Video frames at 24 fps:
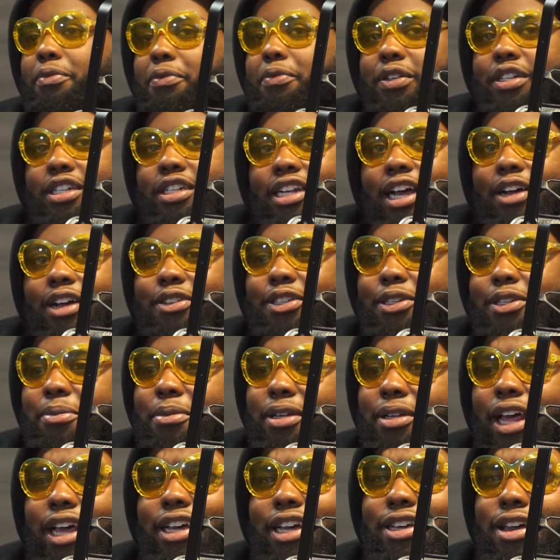reached out to
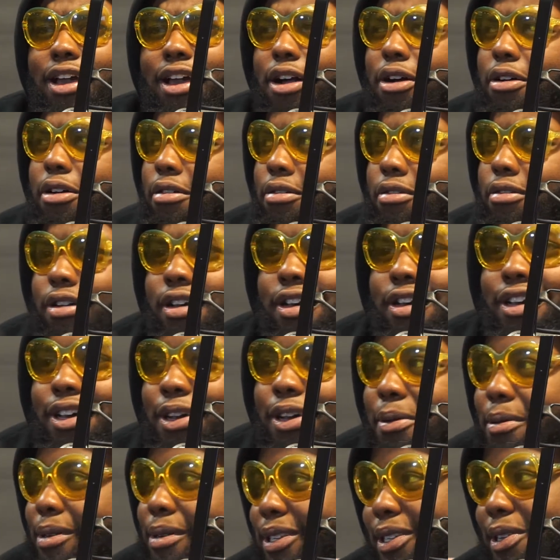me like, yo,
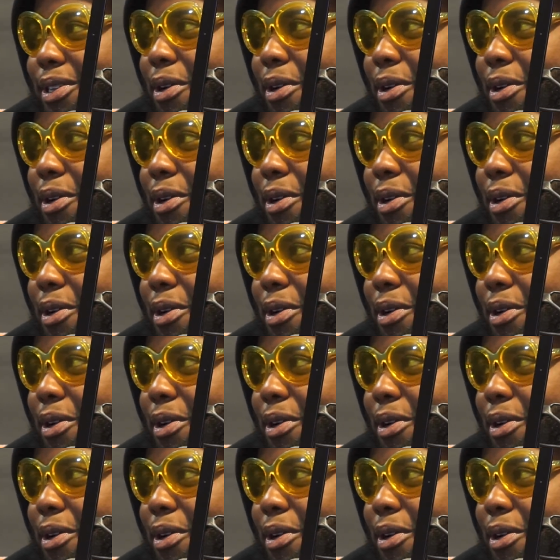what's